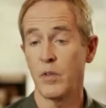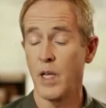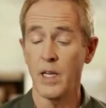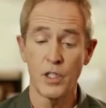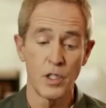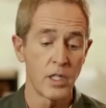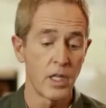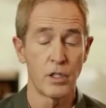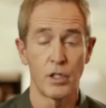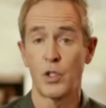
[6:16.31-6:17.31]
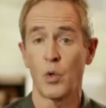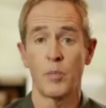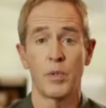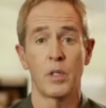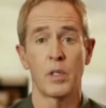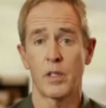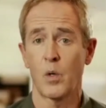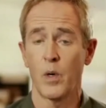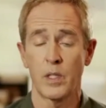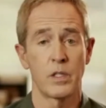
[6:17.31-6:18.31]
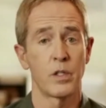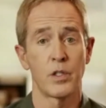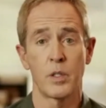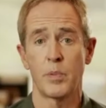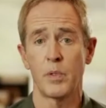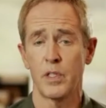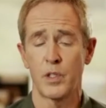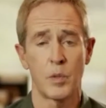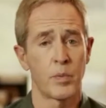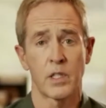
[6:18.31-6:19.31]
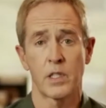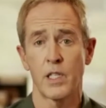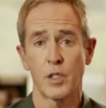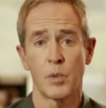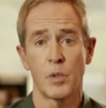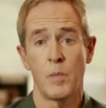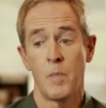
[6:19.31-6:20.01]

And as you said, it's a short book. The questions are simple. It's super accessible.